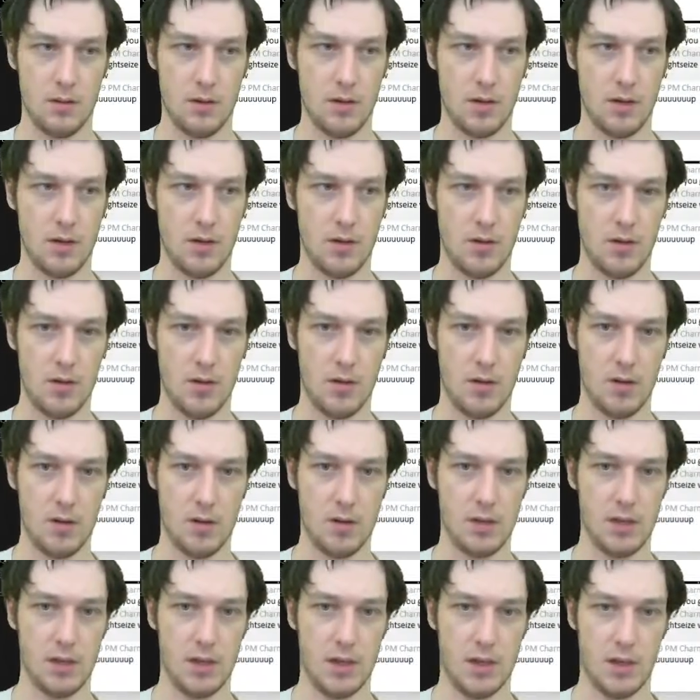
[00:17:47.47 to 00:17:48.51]
I don't
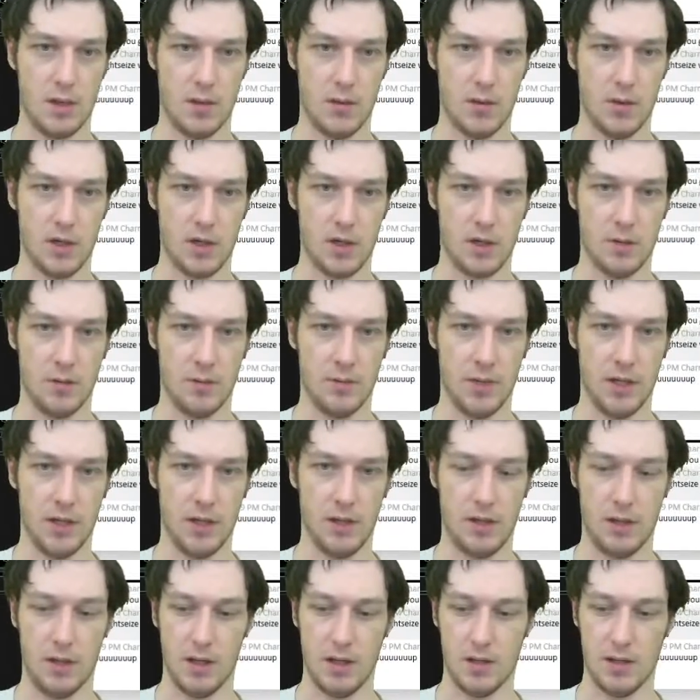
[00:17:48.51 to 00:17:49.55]
understand what the
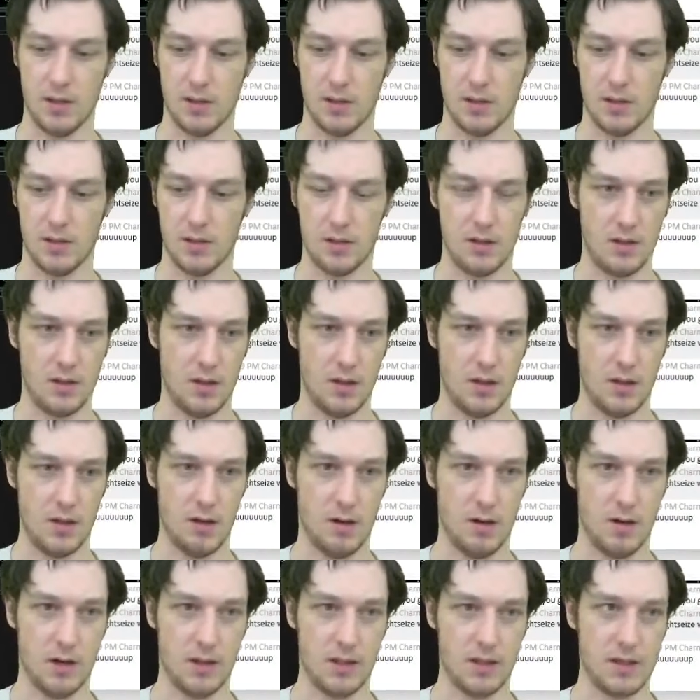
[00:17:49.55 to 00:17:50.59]
complaint is
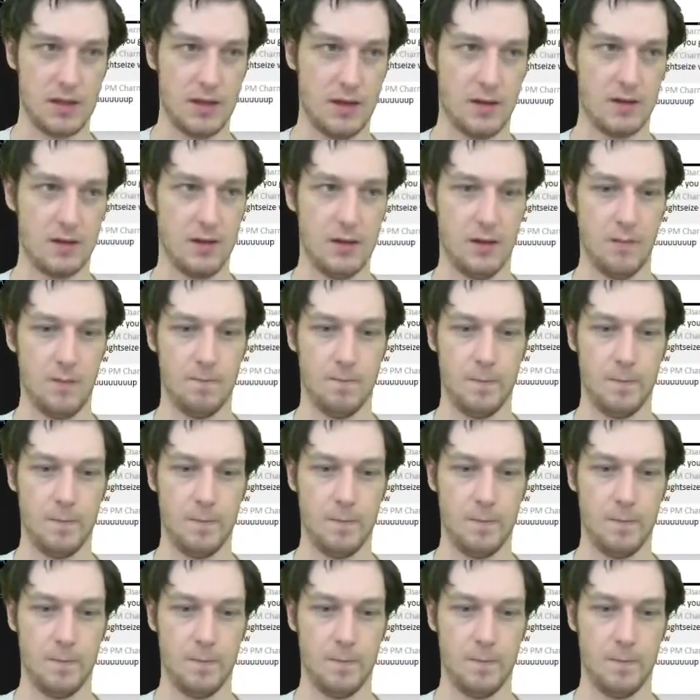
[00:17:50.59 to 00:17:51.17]
there exactly.